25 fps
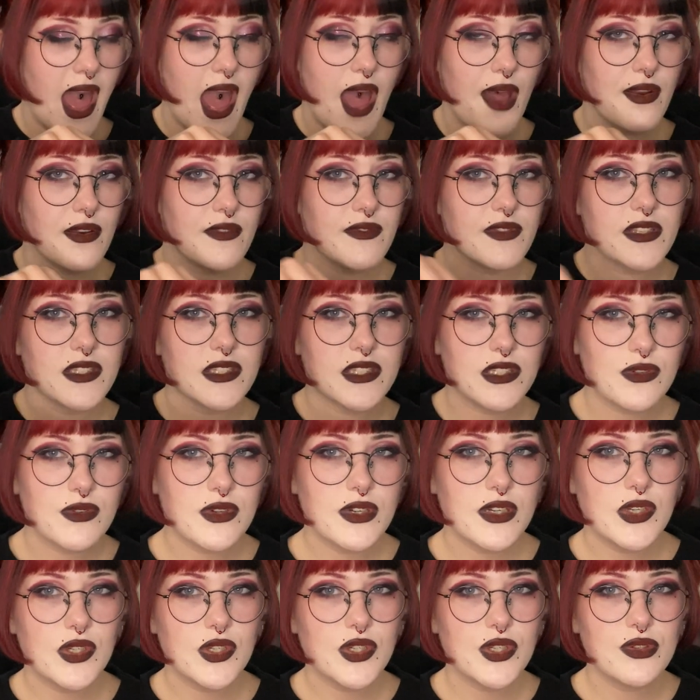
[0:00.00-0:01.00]
out of the
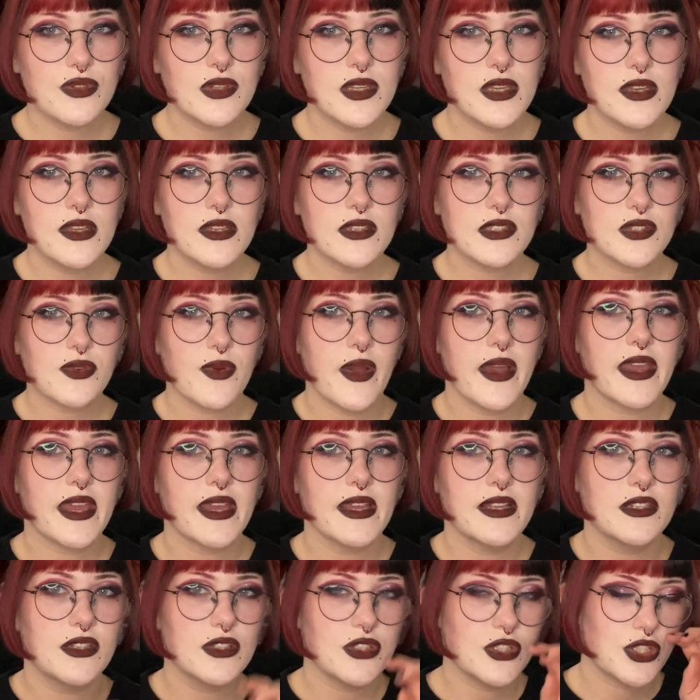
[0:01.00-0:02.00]
storage unit so I
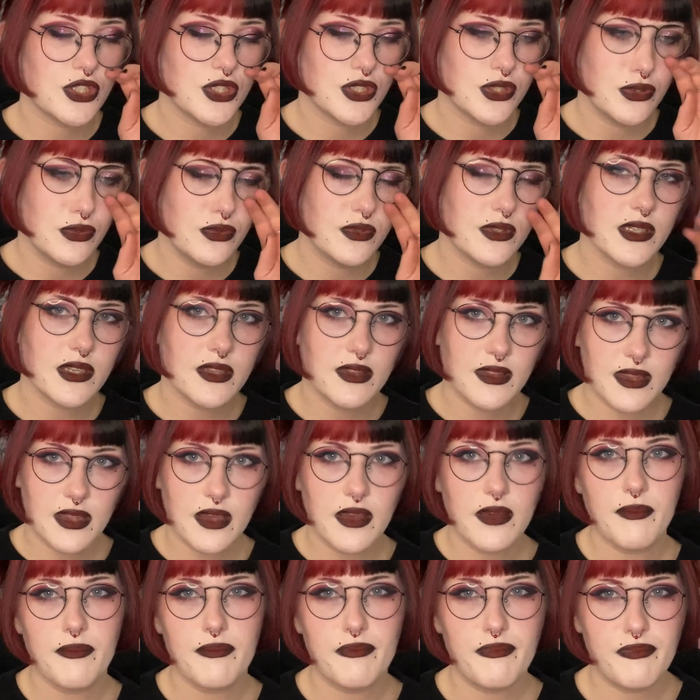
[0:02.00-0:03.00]
can shoot
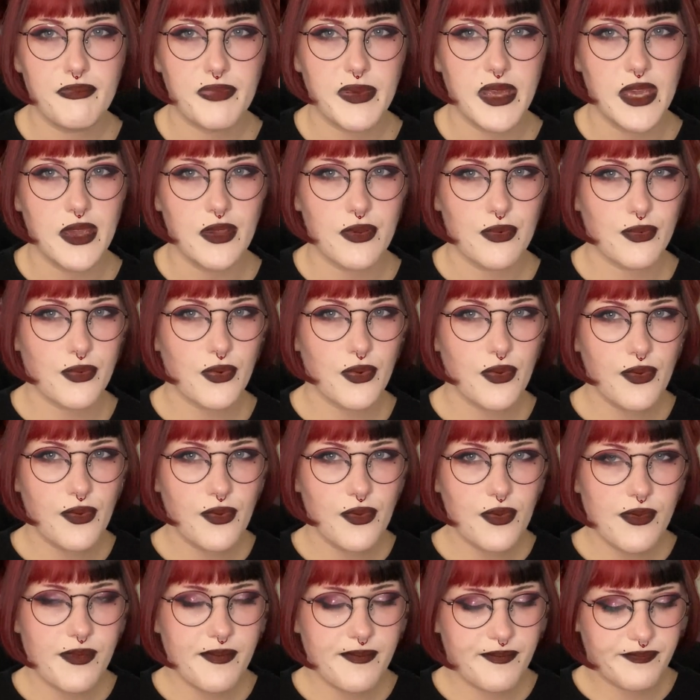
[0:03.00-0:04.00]
the
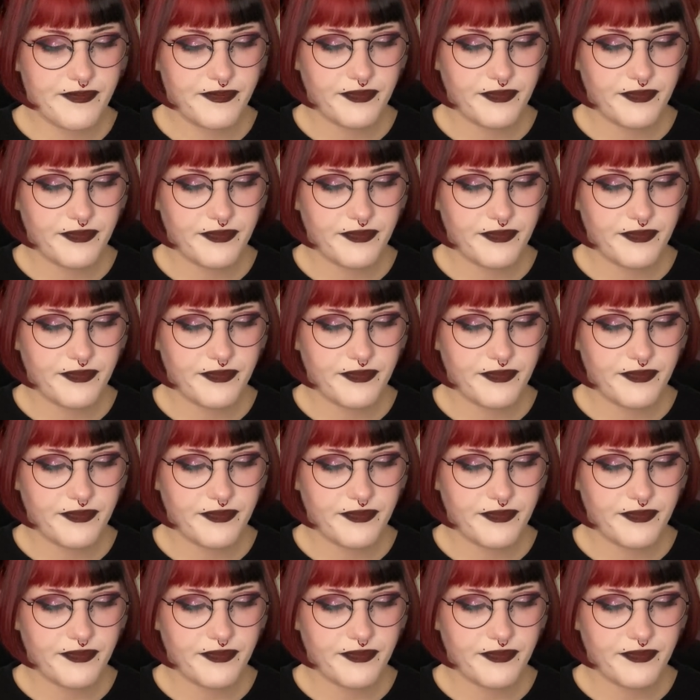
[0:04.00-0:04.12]
B-roll.